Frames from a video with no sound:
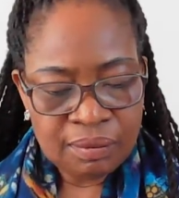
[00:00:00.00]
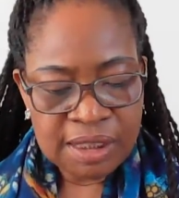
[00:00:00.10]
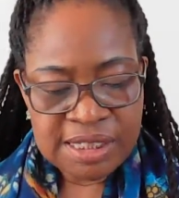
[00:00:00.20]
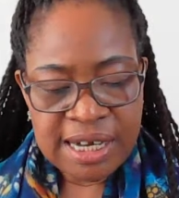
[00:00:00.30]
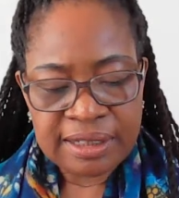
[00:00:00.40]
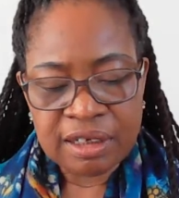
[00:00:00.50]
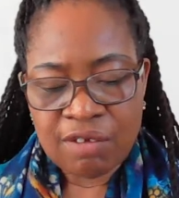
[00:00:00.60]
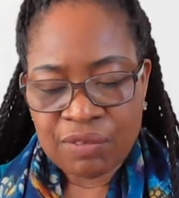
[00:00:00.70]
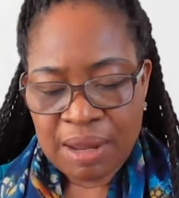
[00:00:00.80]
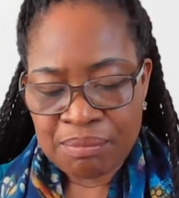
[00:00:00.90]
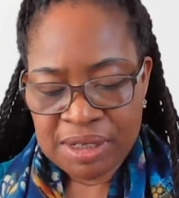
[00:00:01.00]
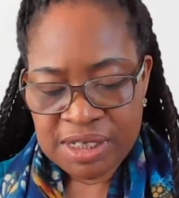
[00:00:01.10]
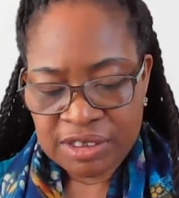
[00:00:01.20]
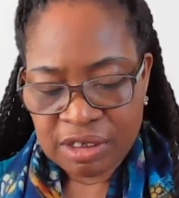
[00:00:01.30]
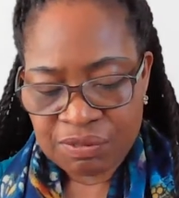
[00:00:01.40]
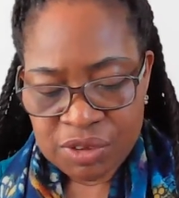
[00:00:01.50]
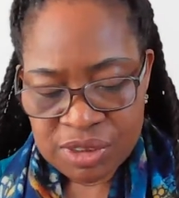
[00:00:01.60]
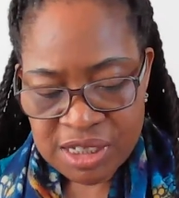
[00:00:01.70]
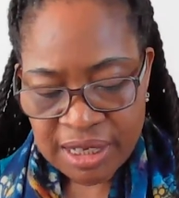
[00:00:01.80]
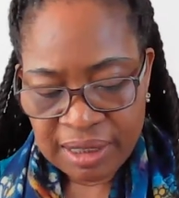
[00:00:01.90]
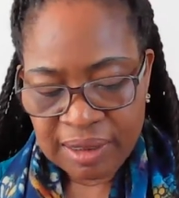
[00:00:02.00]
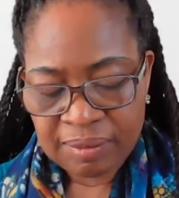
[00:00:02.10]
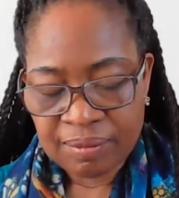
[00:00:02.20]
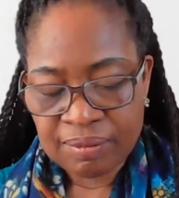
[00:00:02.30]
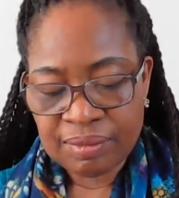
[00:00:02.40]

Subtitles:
The title of our message of today